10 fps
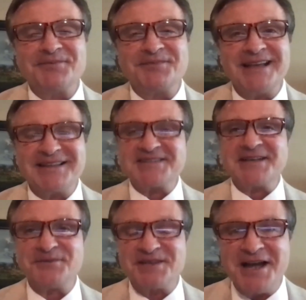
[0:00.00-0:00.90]
At the
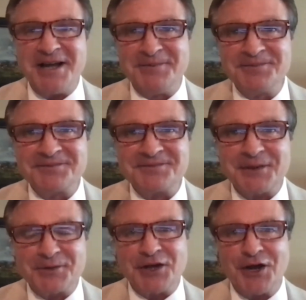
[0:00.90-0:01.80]
same time, they
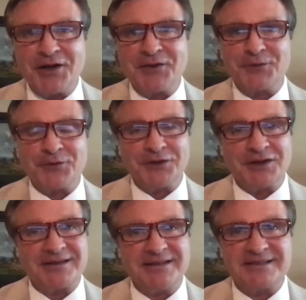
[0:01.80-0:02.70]
were talking through,
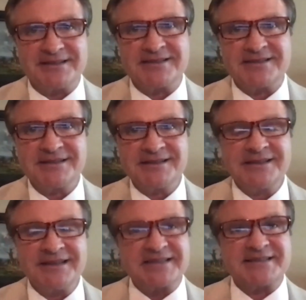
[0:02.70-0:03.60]
look, this is
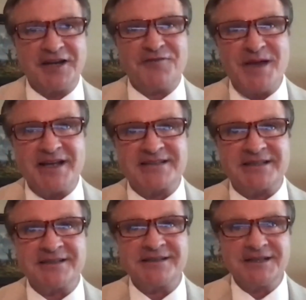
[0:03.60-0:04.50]
tough
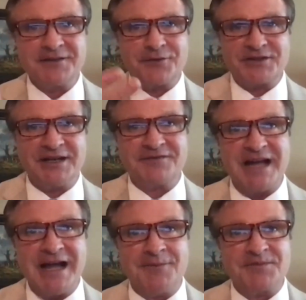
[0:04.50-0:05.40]
medicine for tough
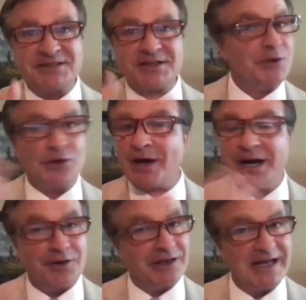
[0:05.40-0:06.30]
times. It's going to
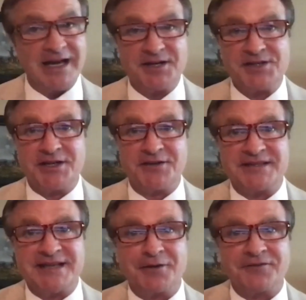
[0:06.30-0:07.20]
require a lot of shared
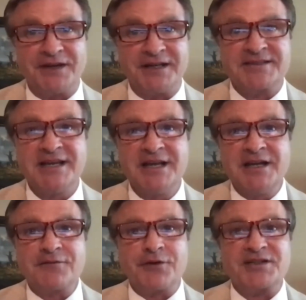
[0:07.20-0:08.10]
sacrifice
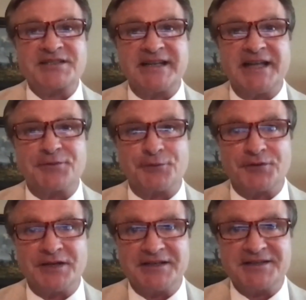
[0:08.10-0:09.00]
for us to get through
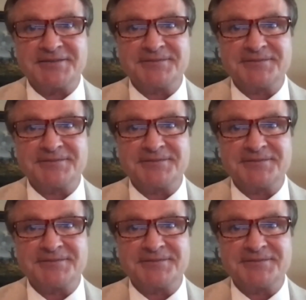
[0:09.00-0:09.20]
this.